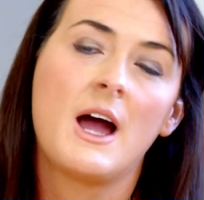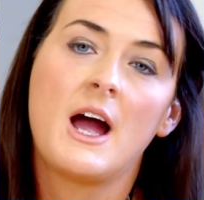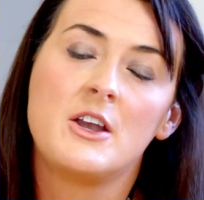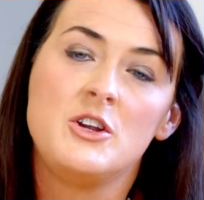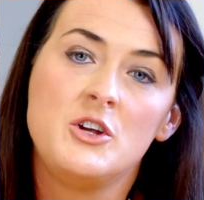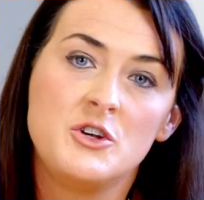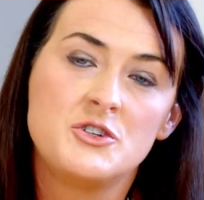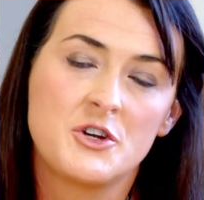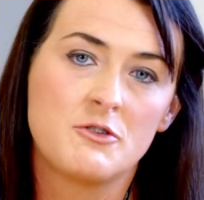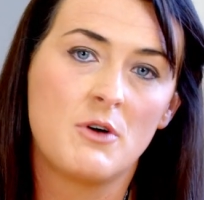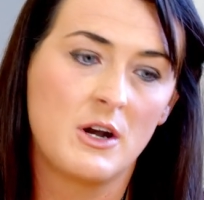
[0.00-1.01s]
and use
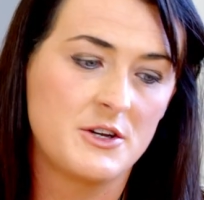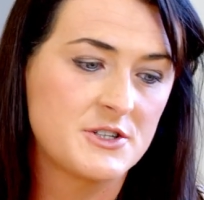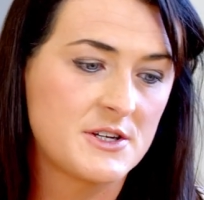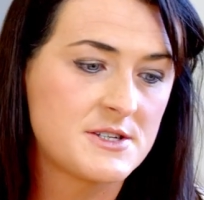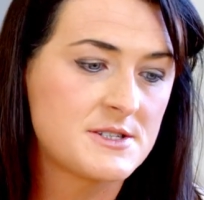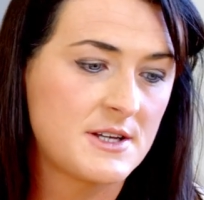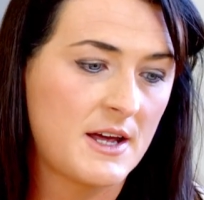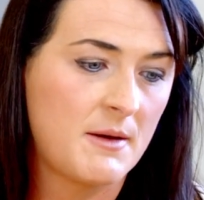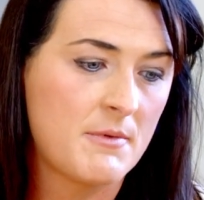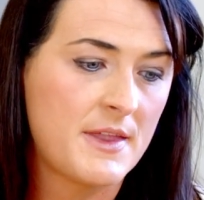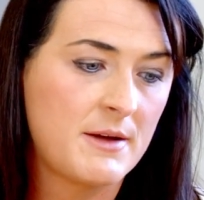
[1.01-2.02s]
your urologists.
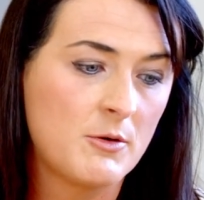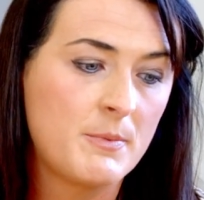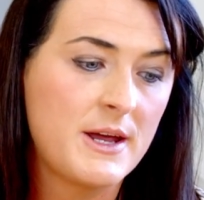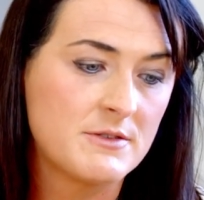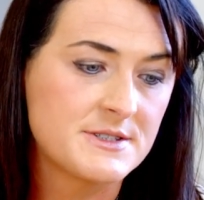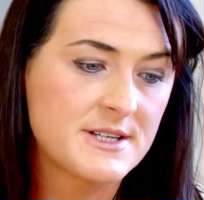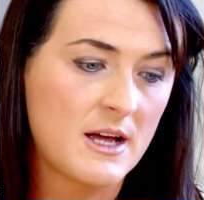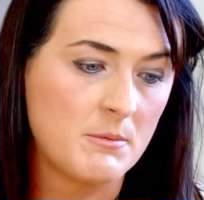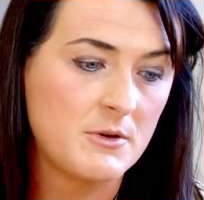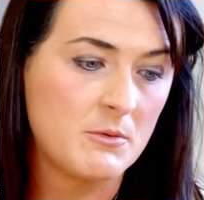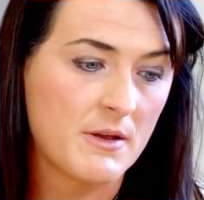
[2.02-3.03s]
They will be able to
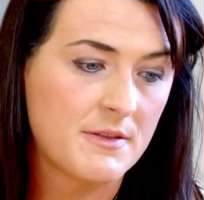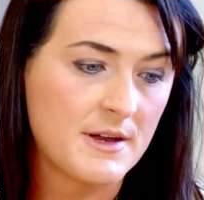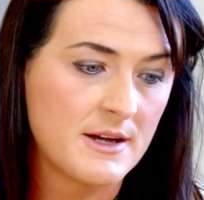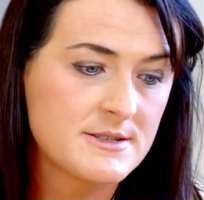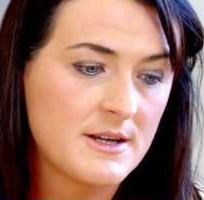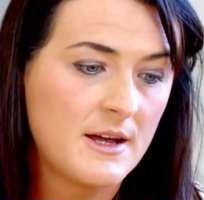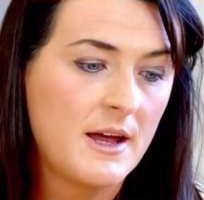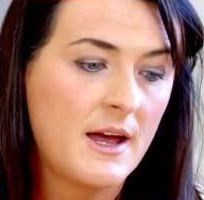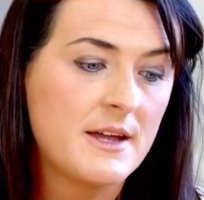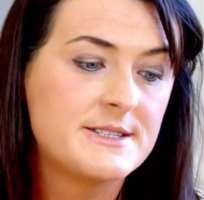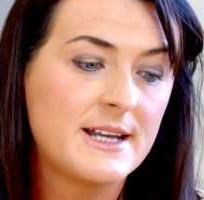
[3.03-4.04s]
help you with that.
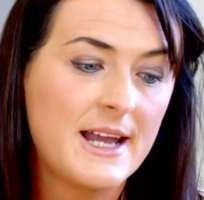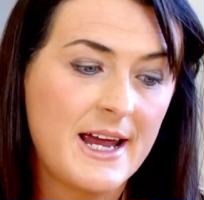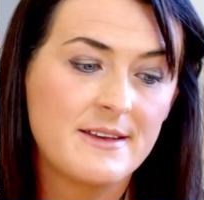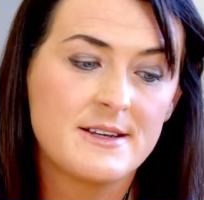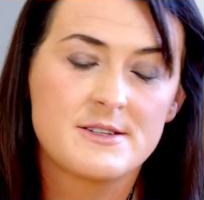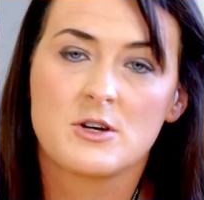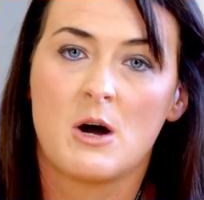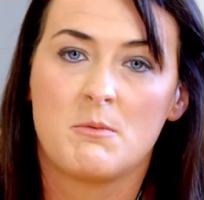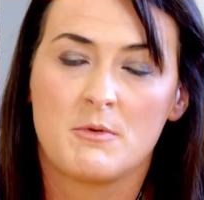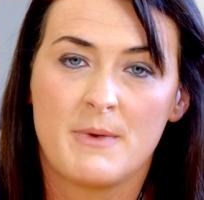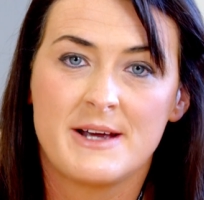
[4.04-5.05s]
Delay in this
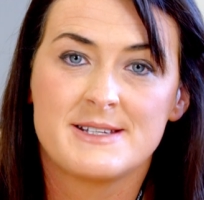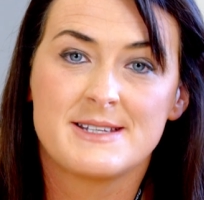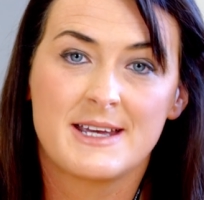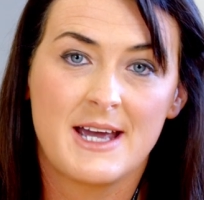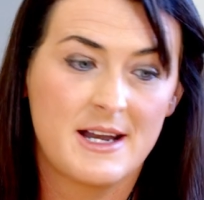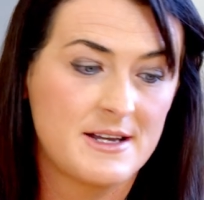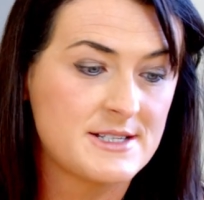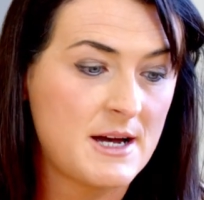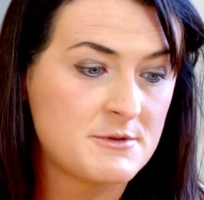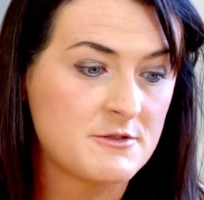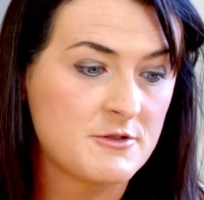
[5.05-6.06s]
compromises, again,
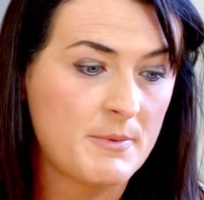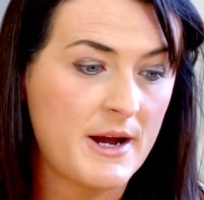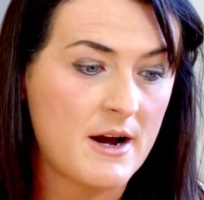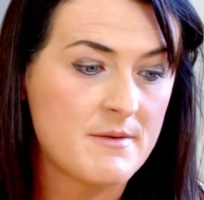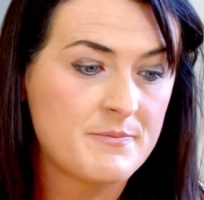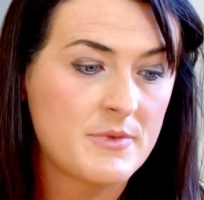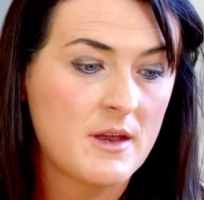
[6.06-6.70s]
adaptive repair.